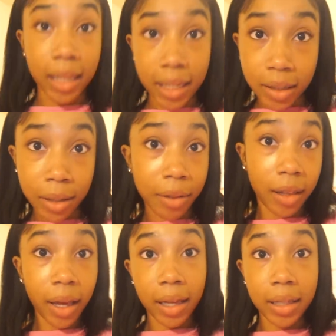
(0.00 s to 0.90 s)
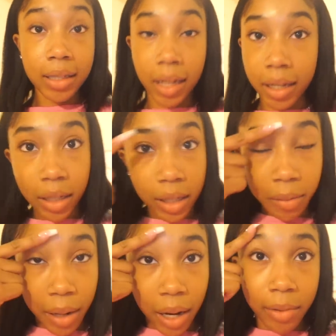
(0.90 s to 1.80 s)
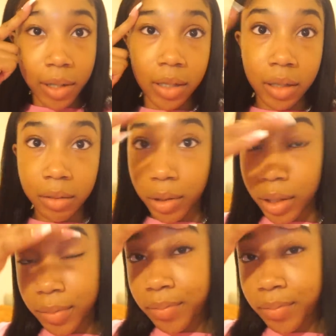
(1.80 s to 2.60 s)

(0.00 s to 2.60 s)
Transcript: That's gonna be that. I didn't get my eyebrows done, but